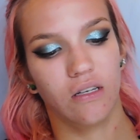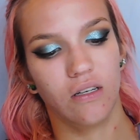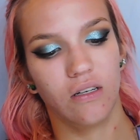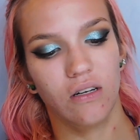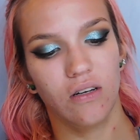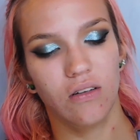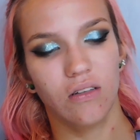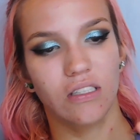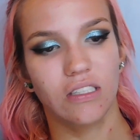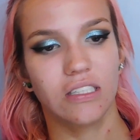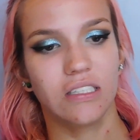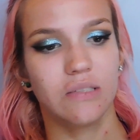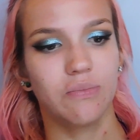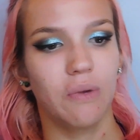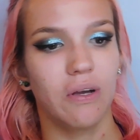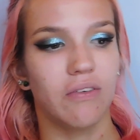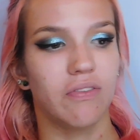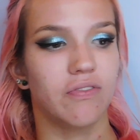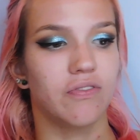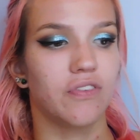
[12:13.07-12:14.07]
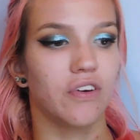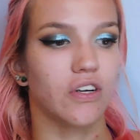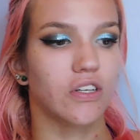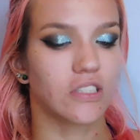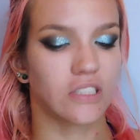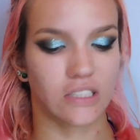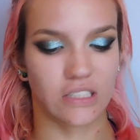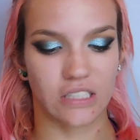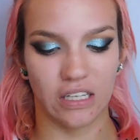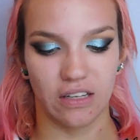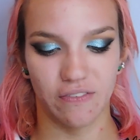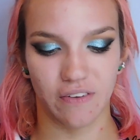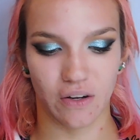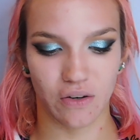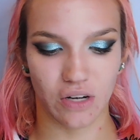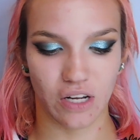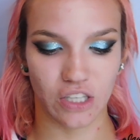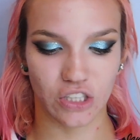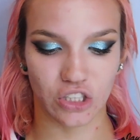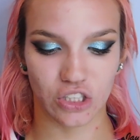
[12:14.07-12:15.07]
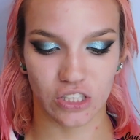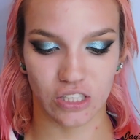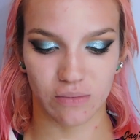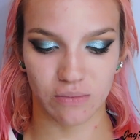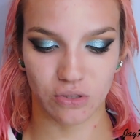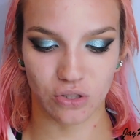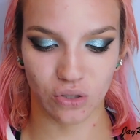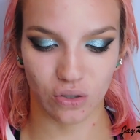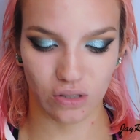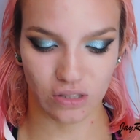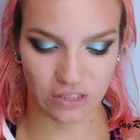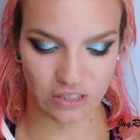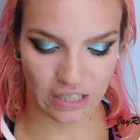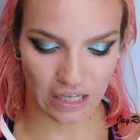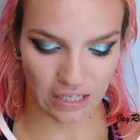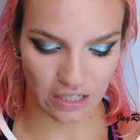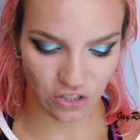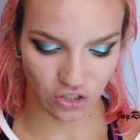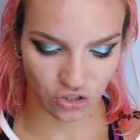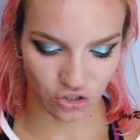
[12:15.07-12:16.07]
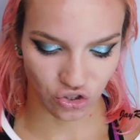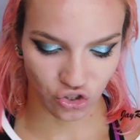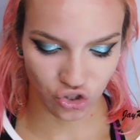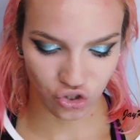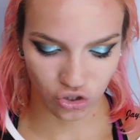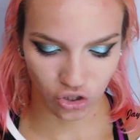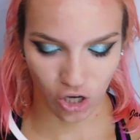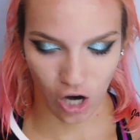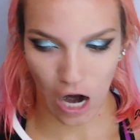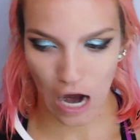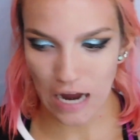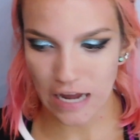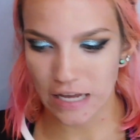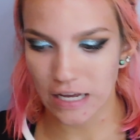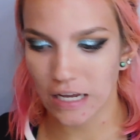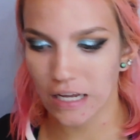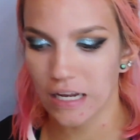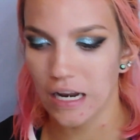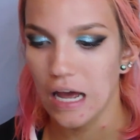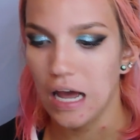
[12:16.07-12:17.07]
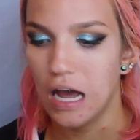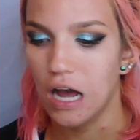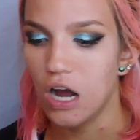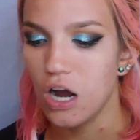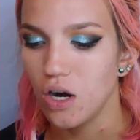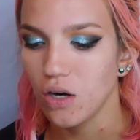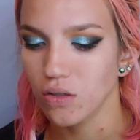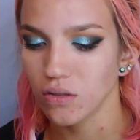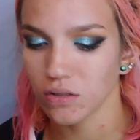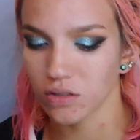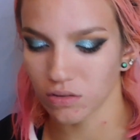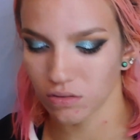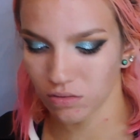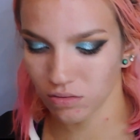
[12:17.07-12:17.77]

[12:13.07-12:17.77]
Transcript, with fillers: No, this is my first stick foundation. I'm so excited to try it out.